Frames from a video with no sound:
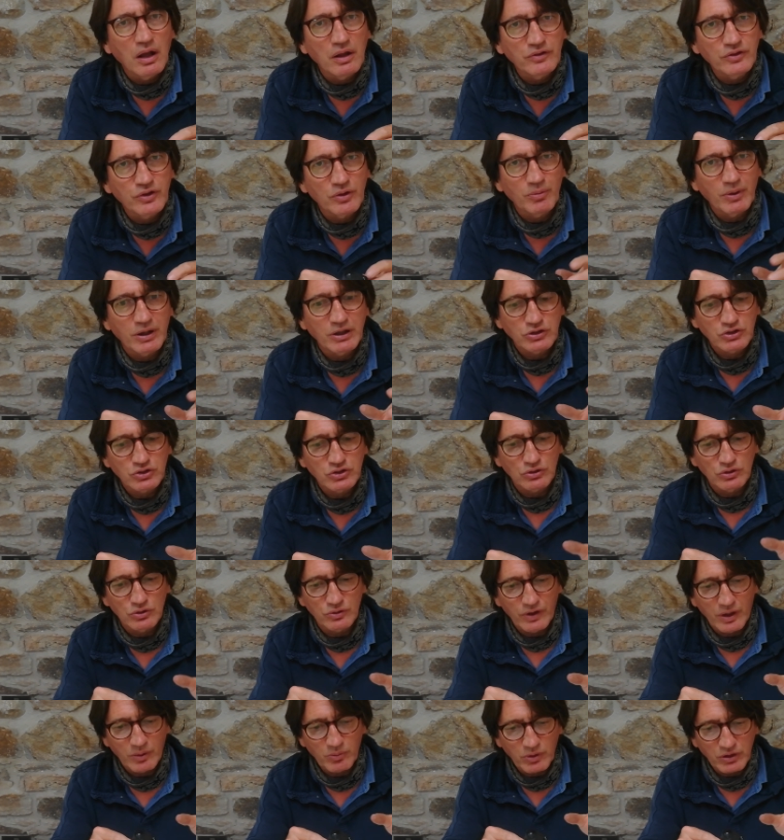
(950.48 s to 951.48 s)
to make sure
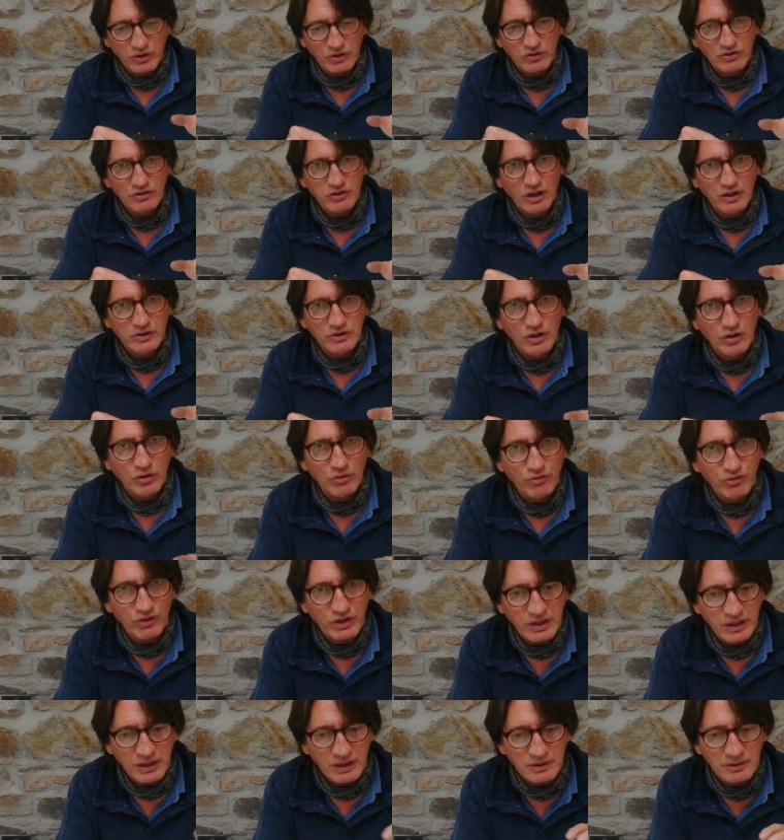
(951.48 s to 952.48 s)
then when you slide the whole
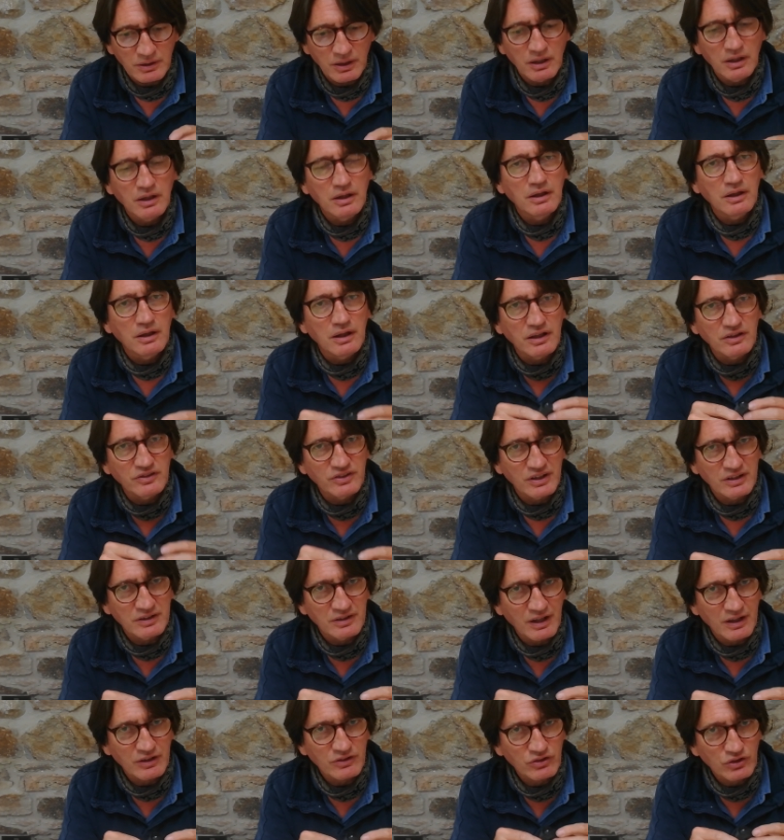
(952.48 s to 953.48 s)
thing in, it's
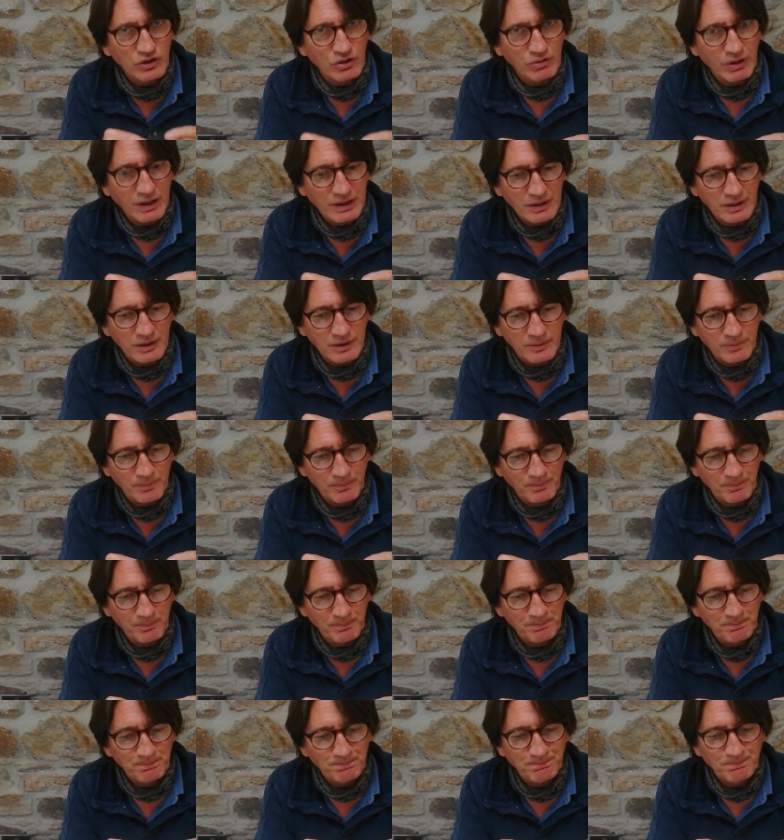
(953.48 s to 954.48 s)
indexed correctly.
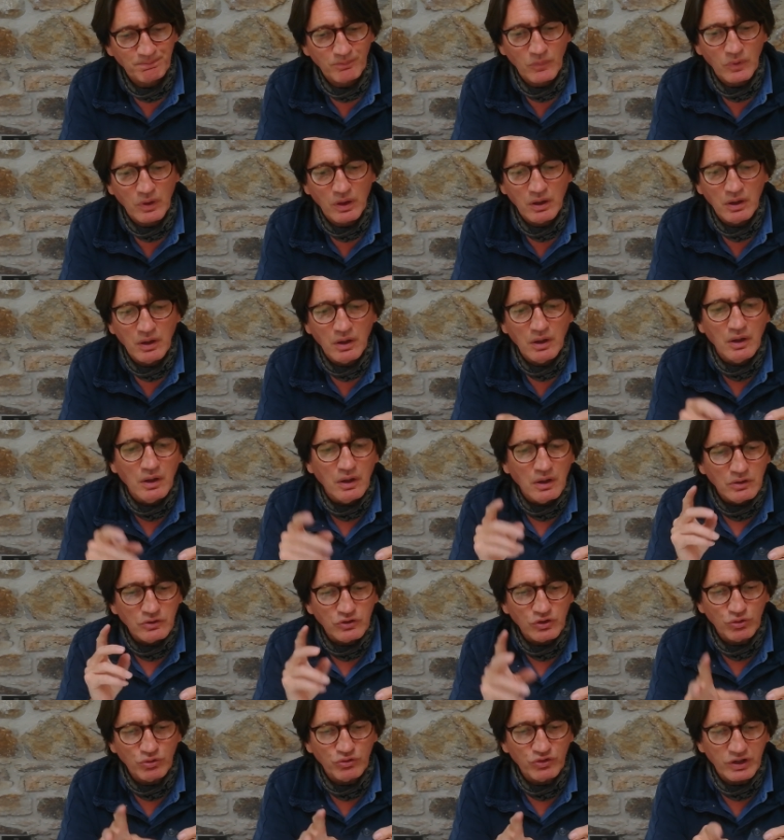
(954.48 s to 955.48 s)

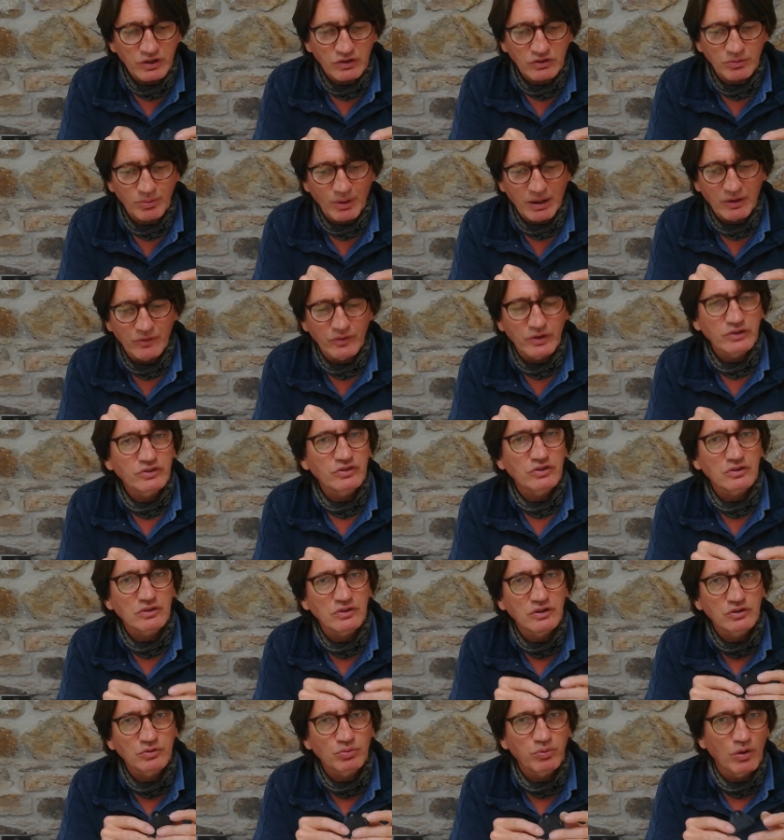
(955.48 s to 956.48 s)
Two things about
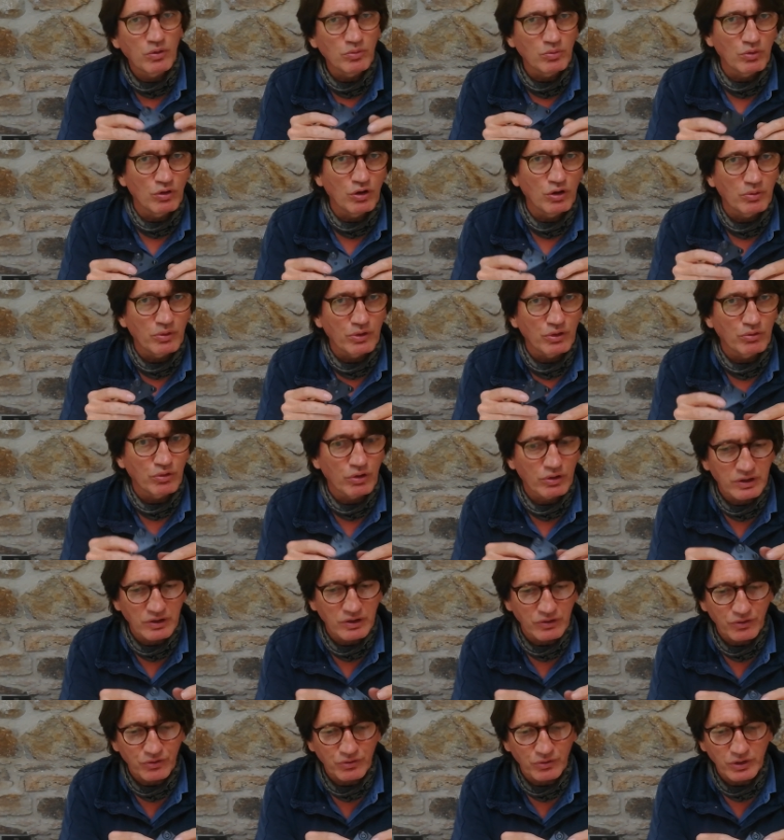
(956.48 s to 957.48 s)
this won't work with a
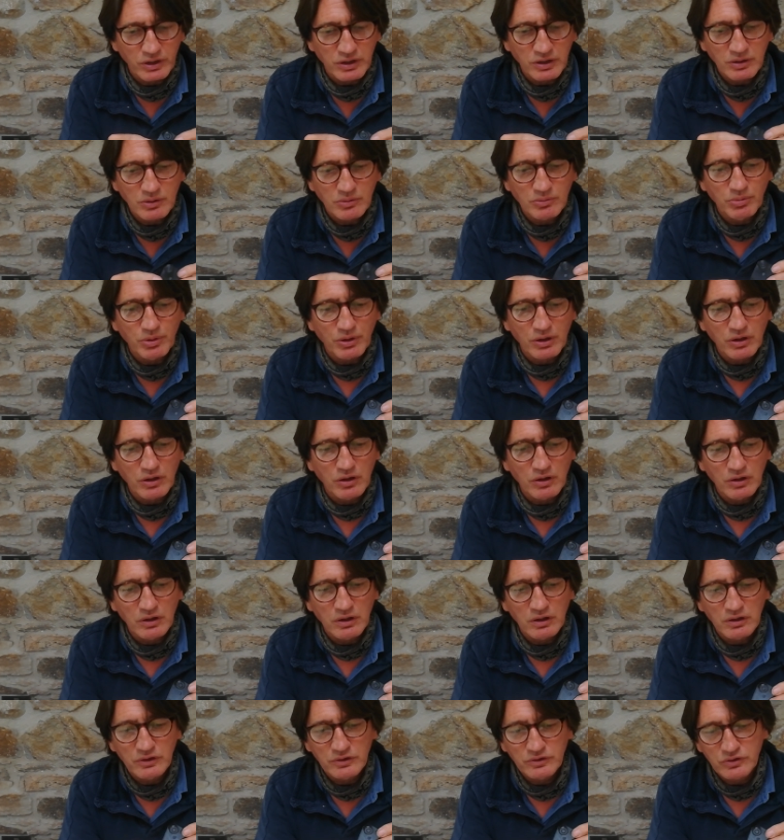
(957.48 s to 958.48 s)
Rocket 3,
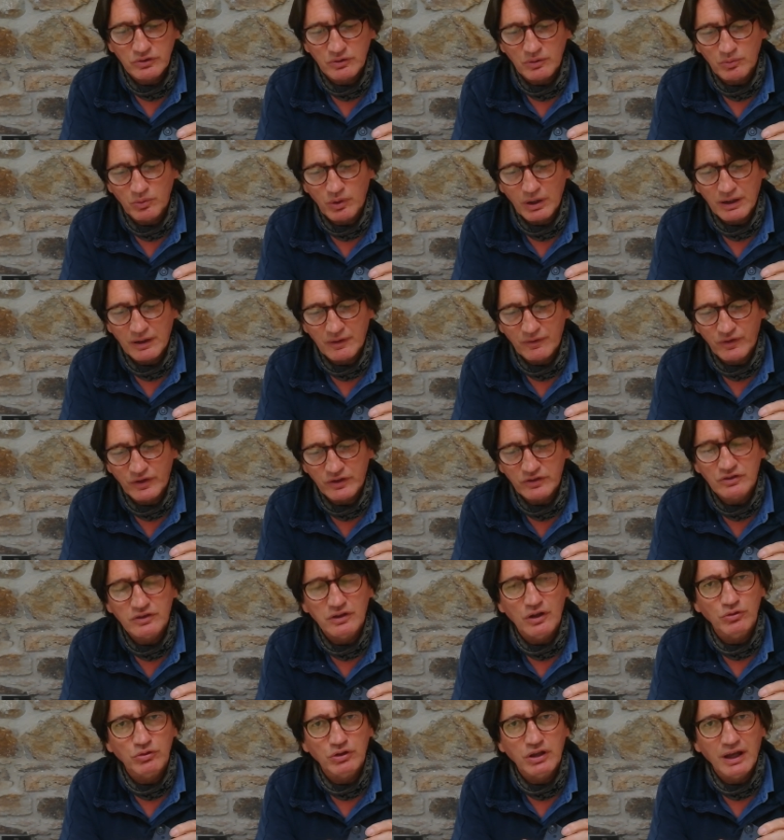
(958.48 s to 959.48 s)
because where this
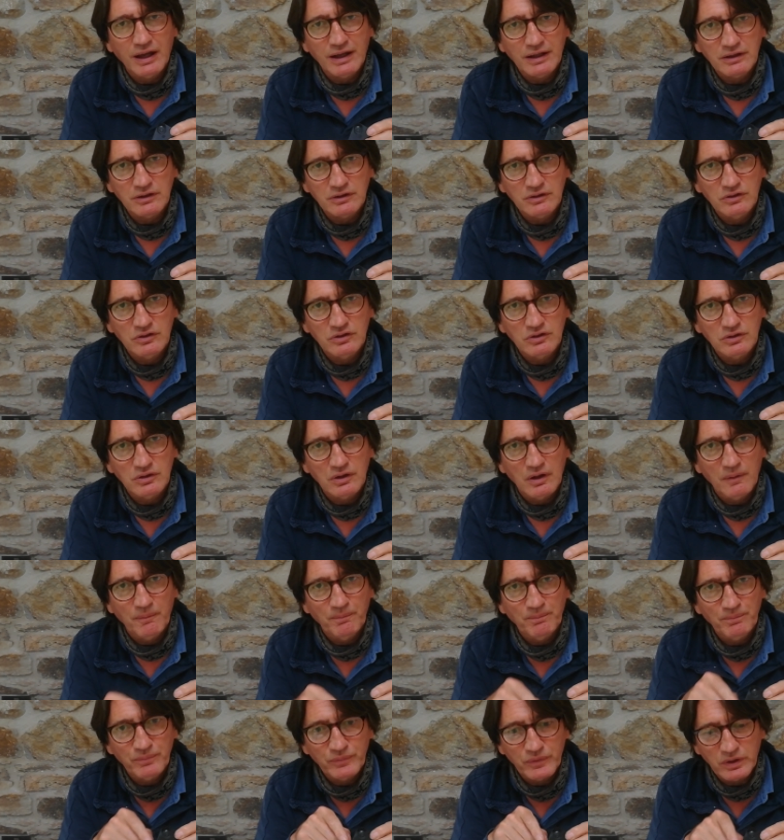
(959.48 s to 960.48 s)
locates
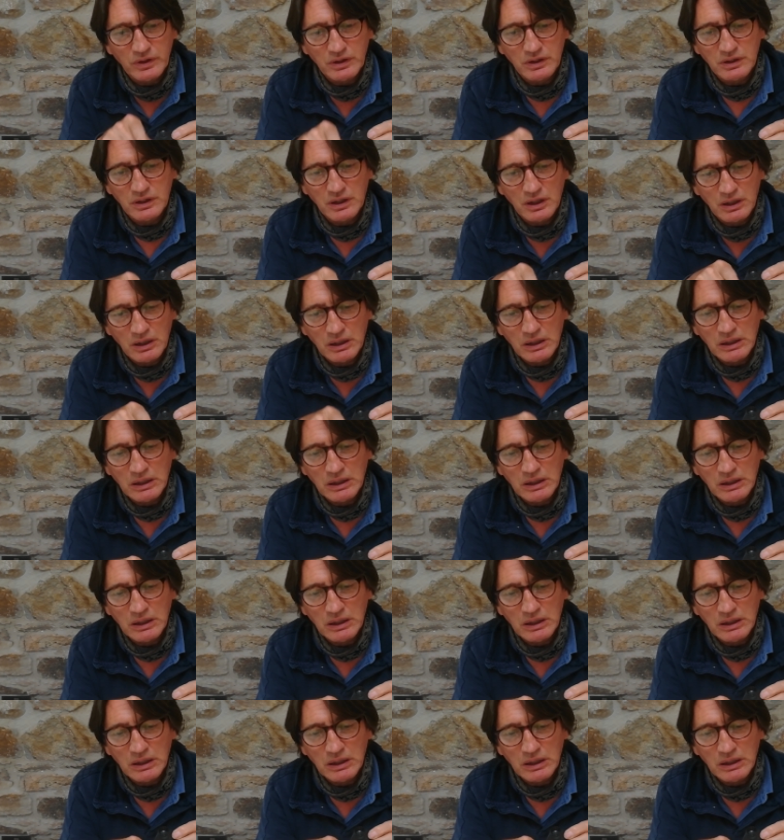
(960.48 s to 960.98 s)
the